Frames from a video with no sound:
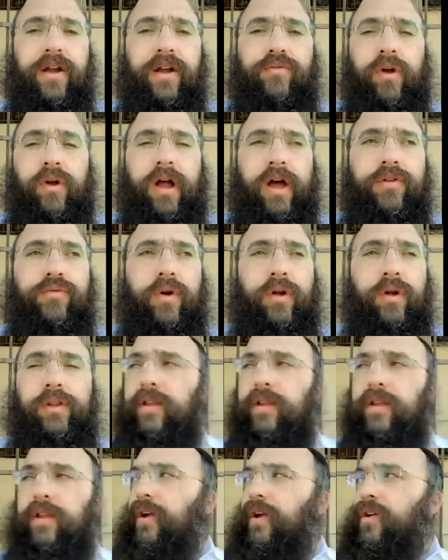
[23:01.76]

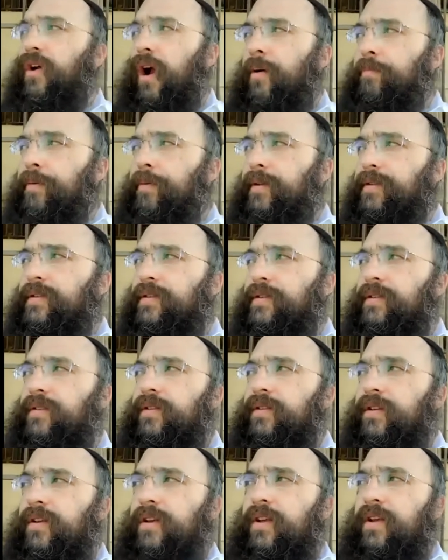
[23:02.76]
unrolling their carpets
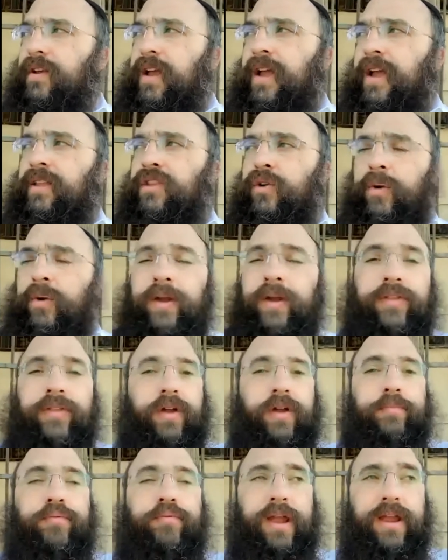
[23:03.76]
and doing
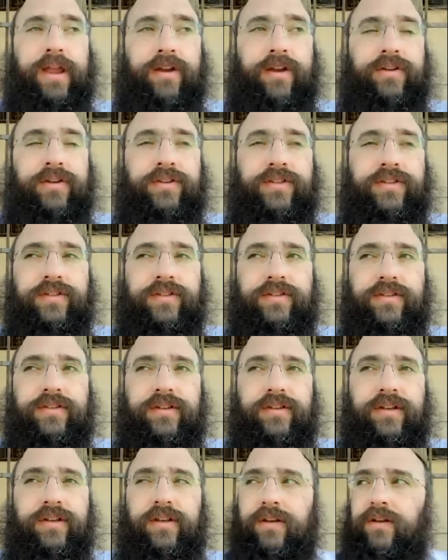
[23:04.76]
their prayers,
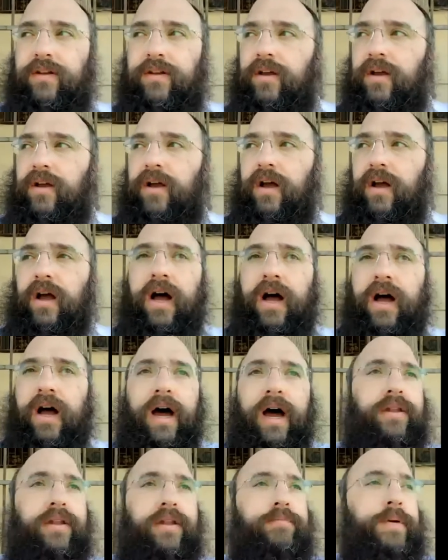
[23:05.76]

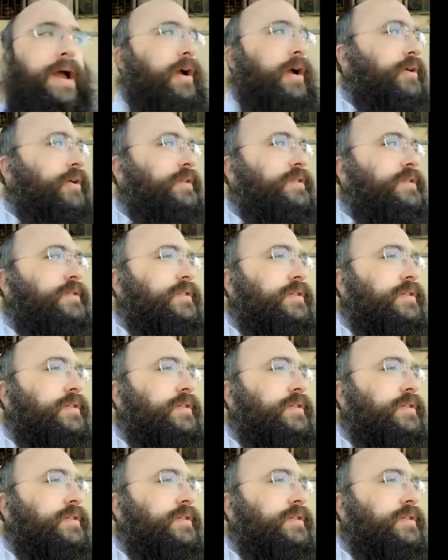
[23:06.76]
unembarrassed,